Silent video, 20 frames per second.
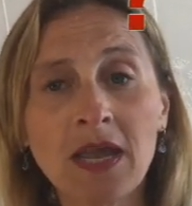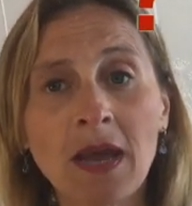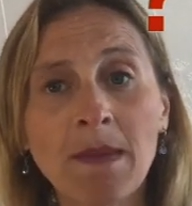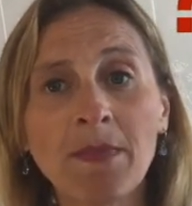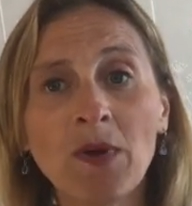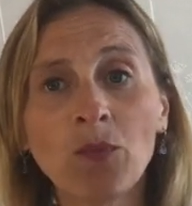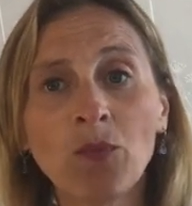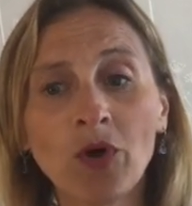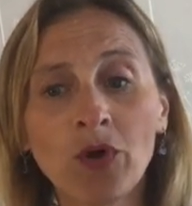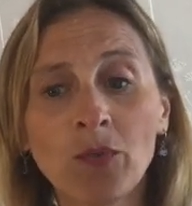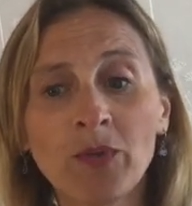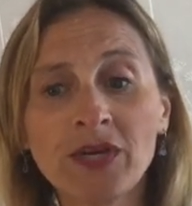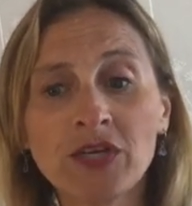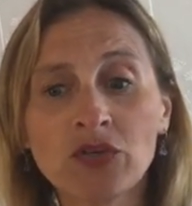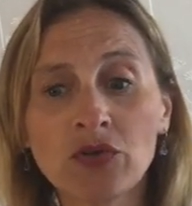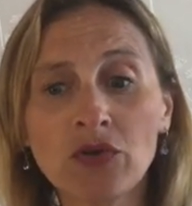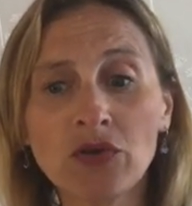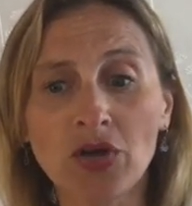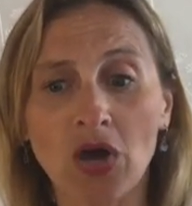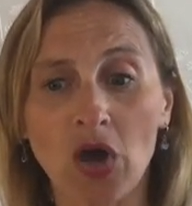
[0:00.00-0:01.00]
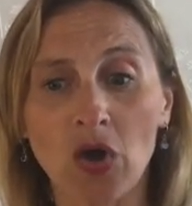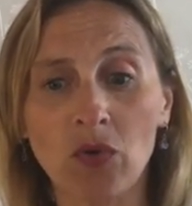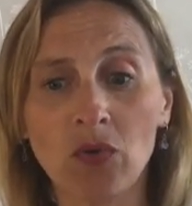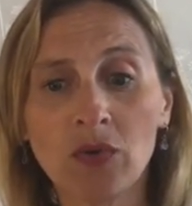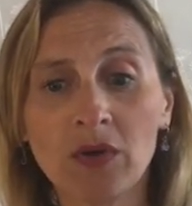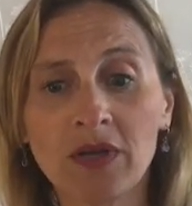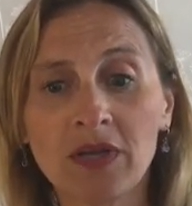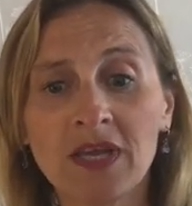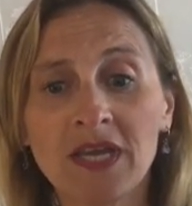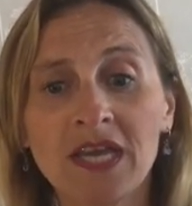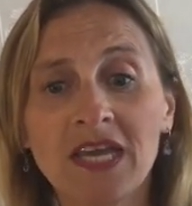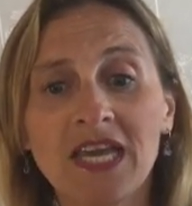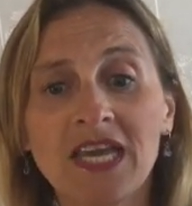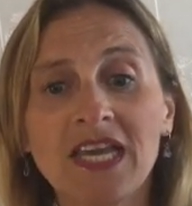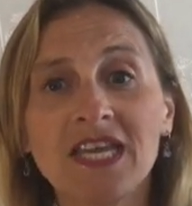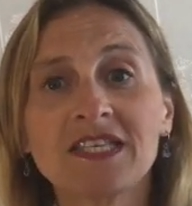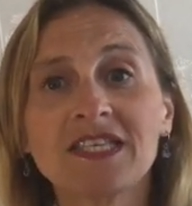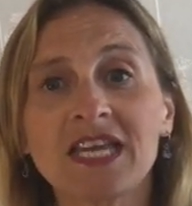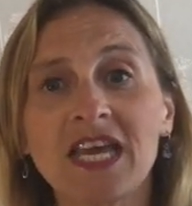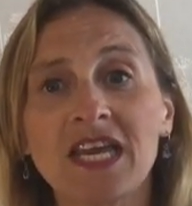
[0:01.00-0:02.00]
But what we do know
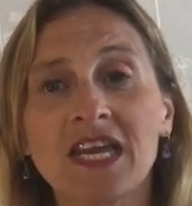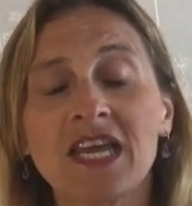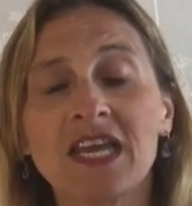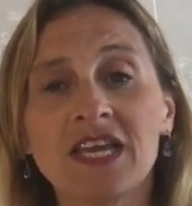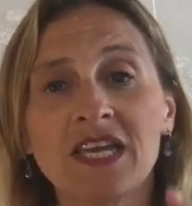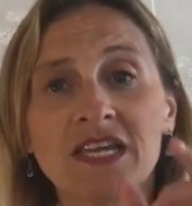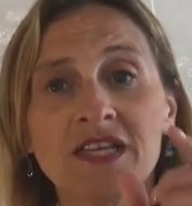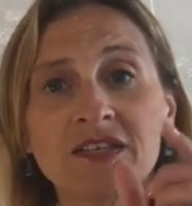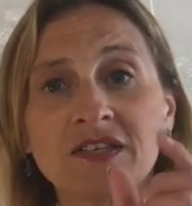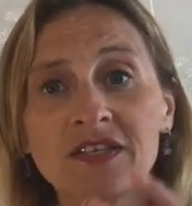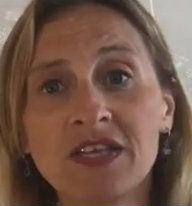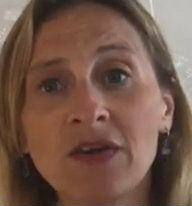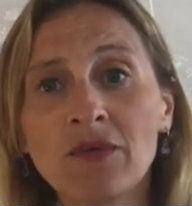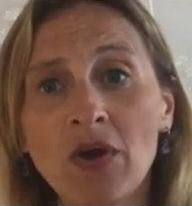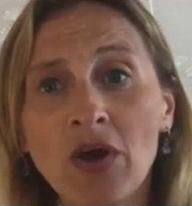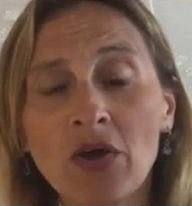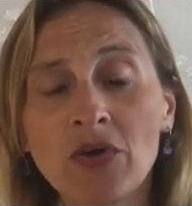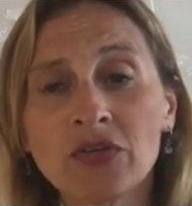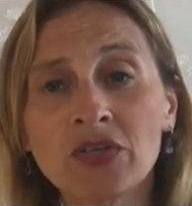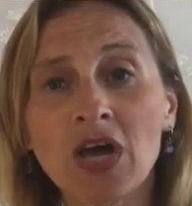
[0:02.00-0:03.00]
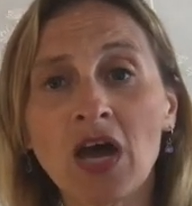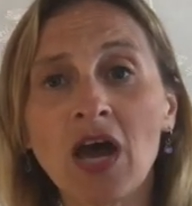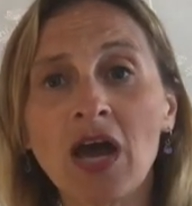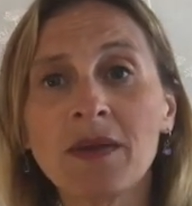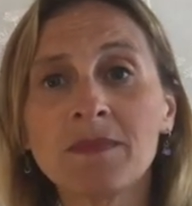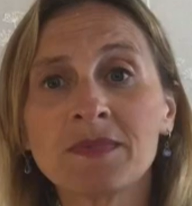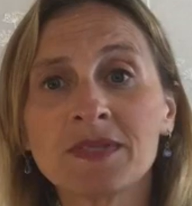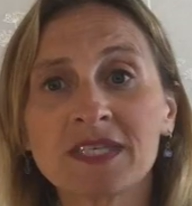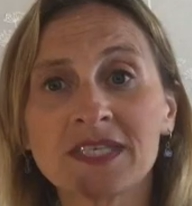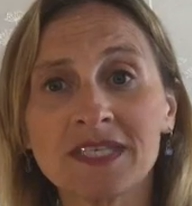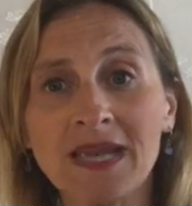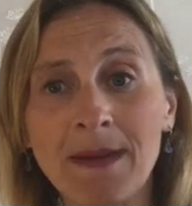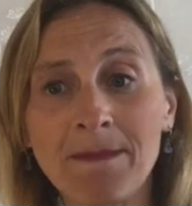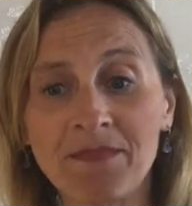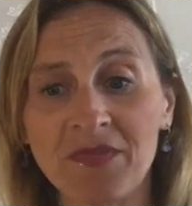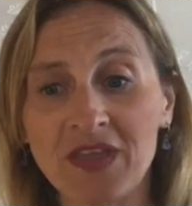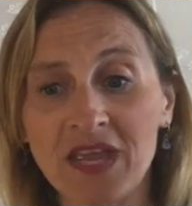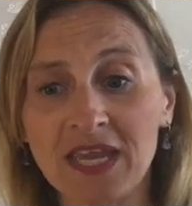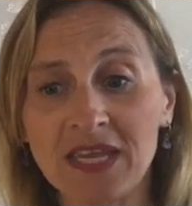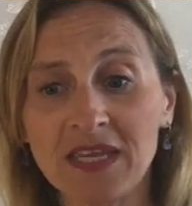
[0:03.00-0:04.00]
is that 0 times
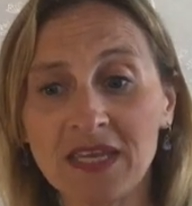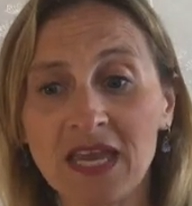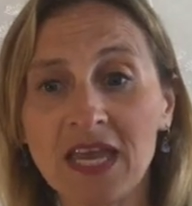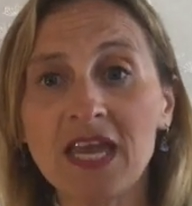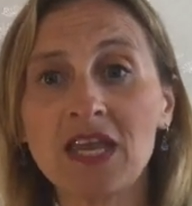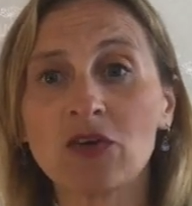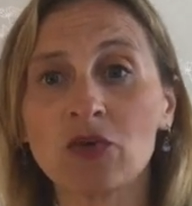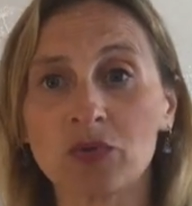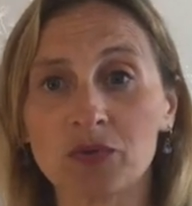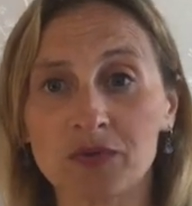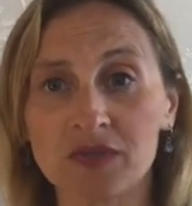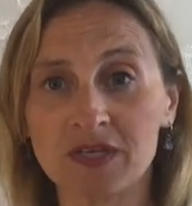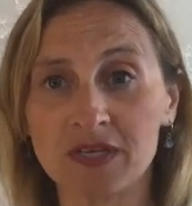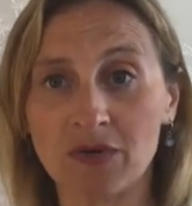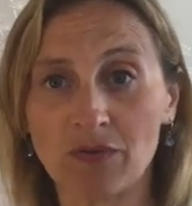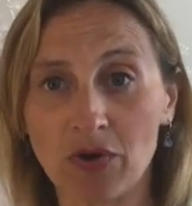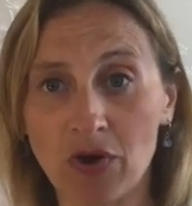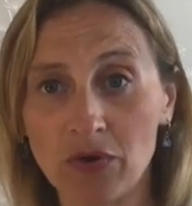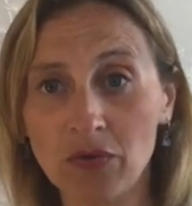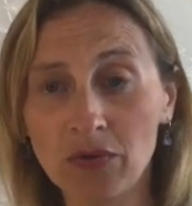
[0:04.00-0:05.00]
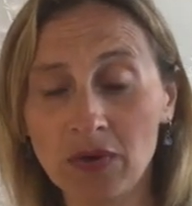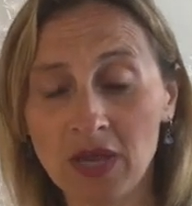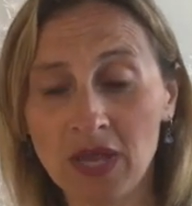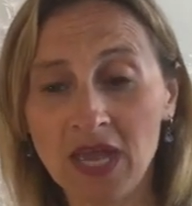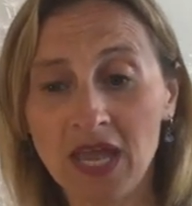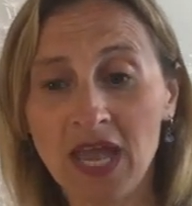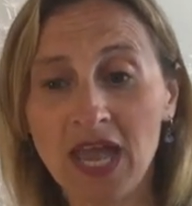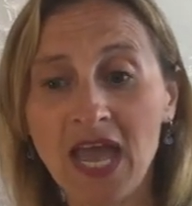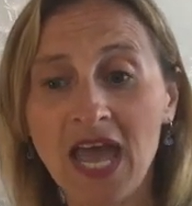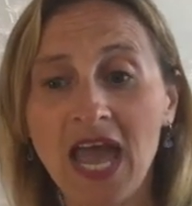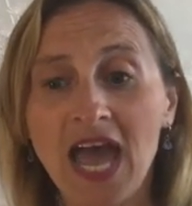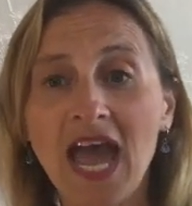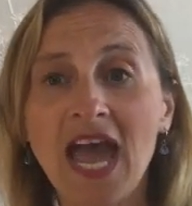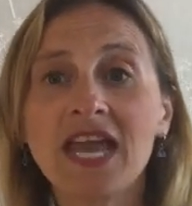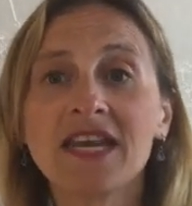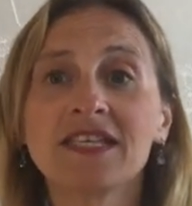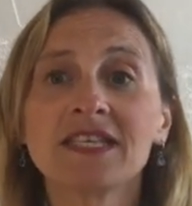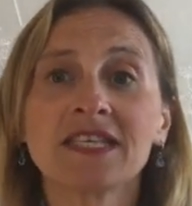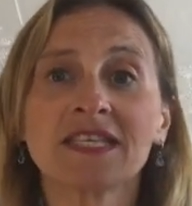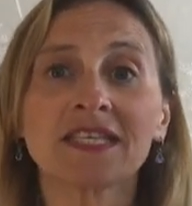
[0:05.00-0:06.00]
something equals 0,
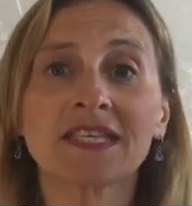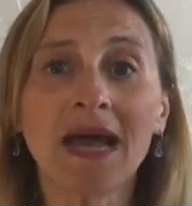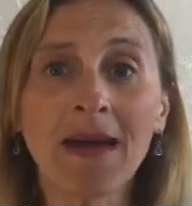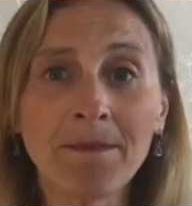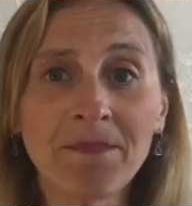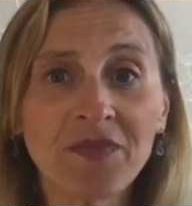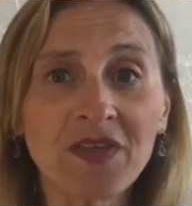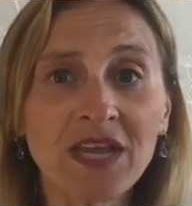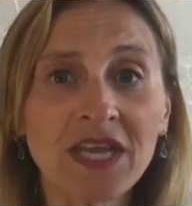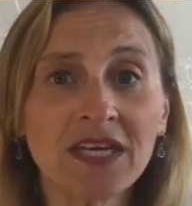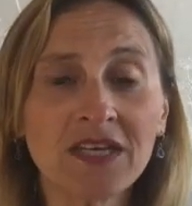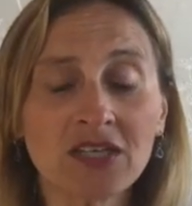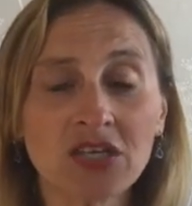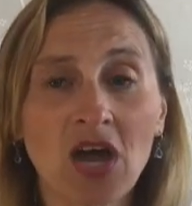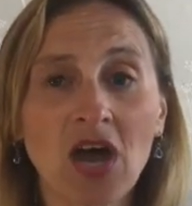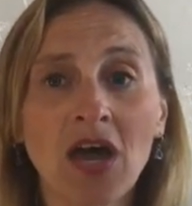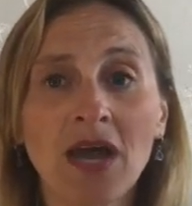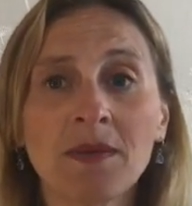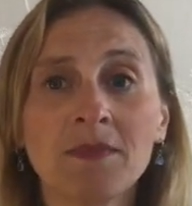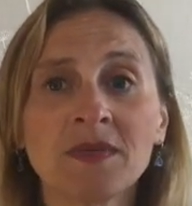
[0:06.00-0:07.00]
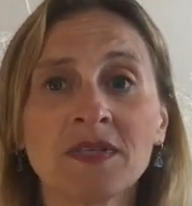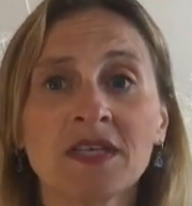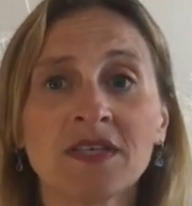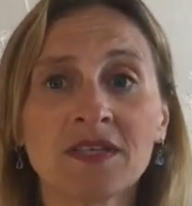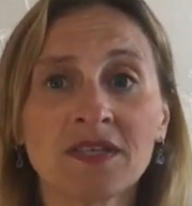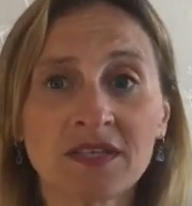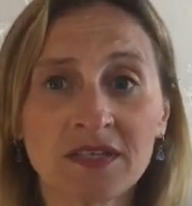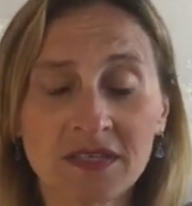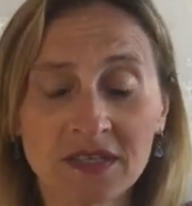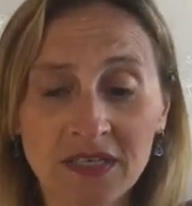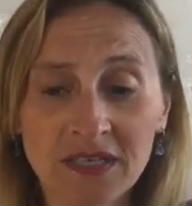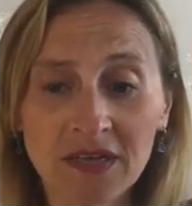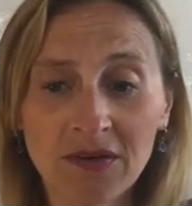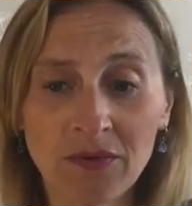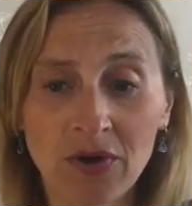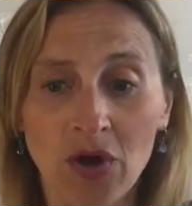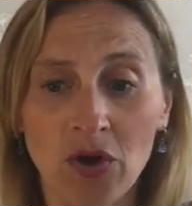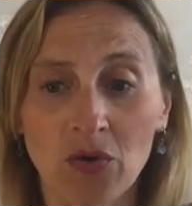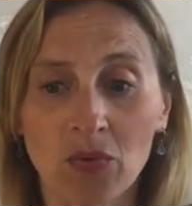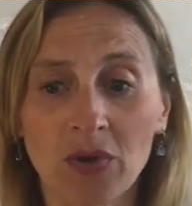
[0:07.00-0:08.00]
and something times
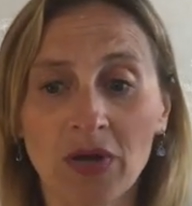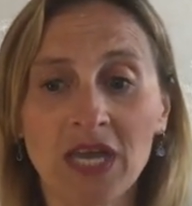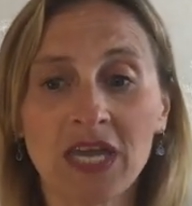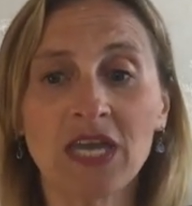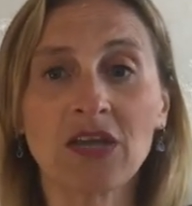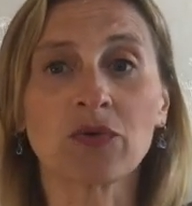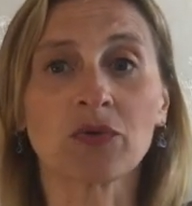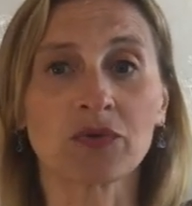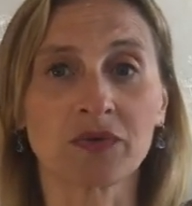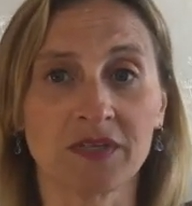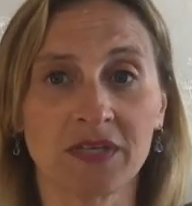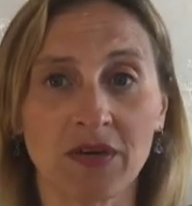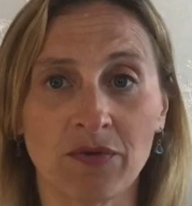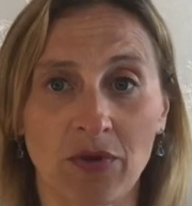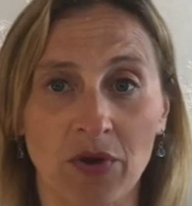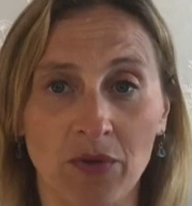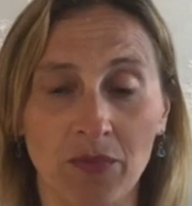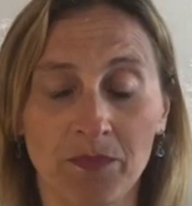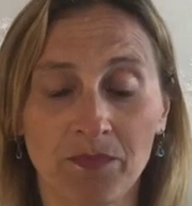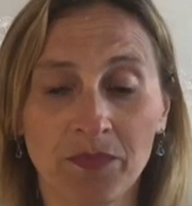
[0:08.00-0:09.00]
0 equals 0.